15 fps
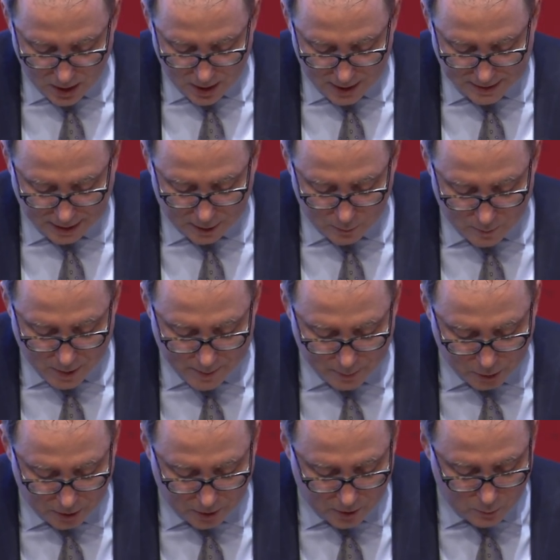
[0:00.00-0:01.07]
As I
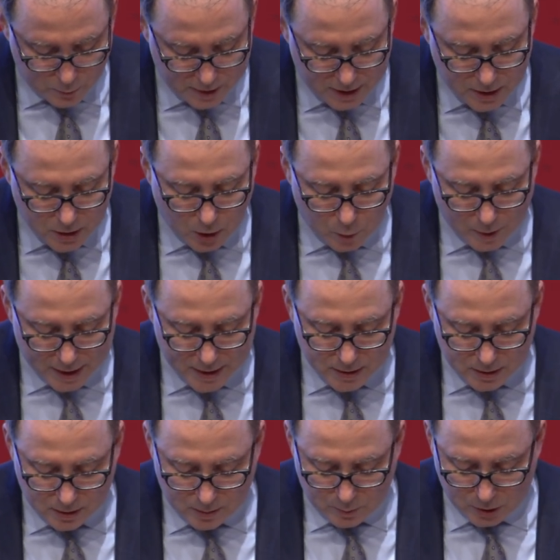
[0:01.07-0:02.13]
remember, we didn't go
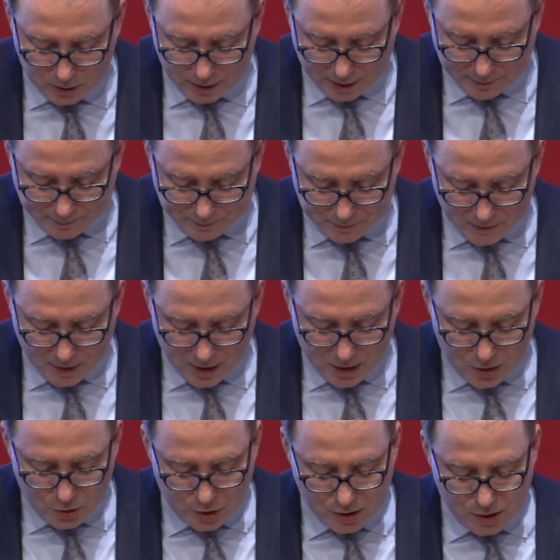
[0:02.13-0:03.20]
into the building,
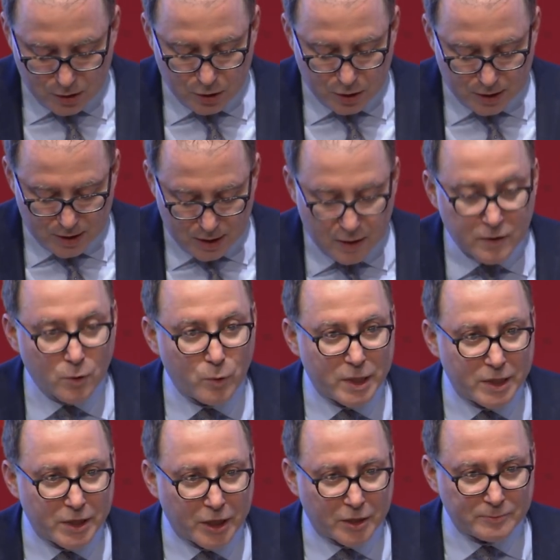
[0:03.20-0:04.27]
just looked in the
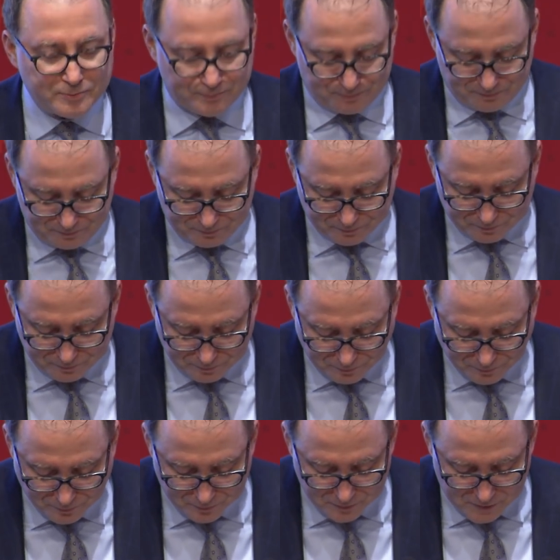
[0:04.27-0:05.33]
window.
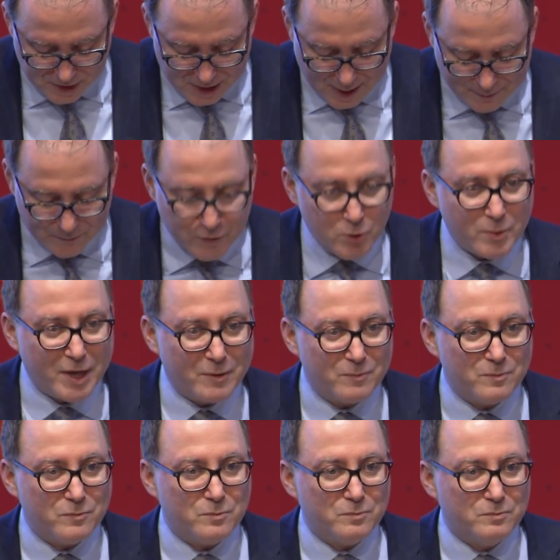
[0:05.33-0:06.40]
Some of you may
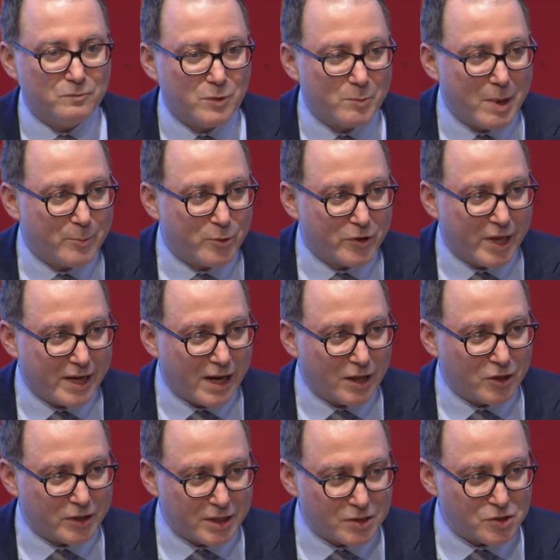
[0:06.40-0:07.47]
remember that
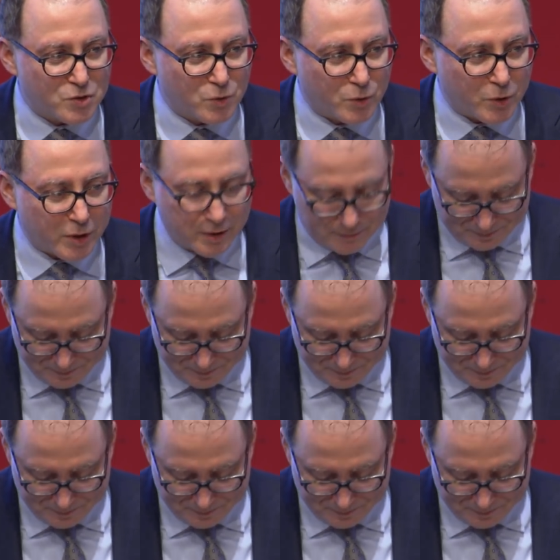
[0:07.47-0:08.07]
elegant store.